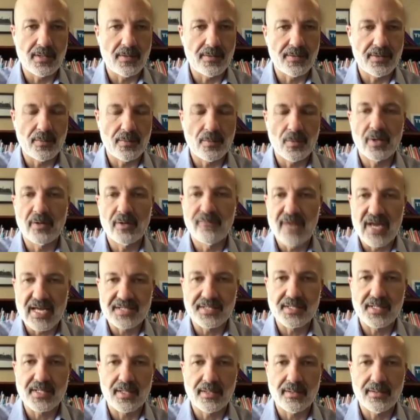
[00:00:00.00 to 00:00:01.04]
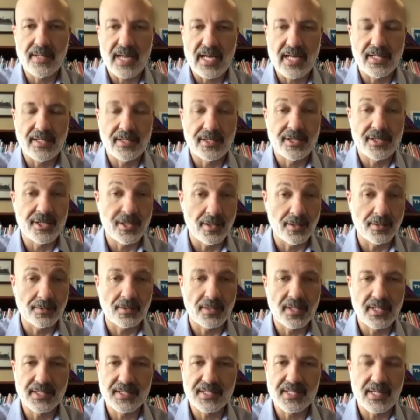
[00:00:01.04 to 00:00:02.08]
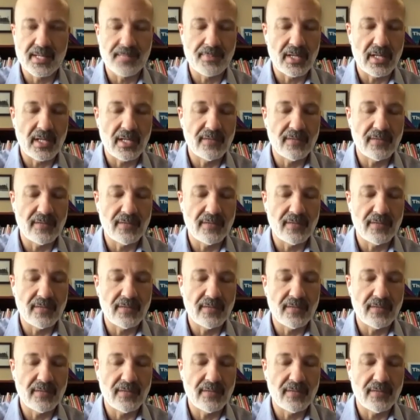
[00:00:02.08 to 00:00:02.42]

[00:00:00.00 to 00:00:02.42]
To know that we're investing that in children in St.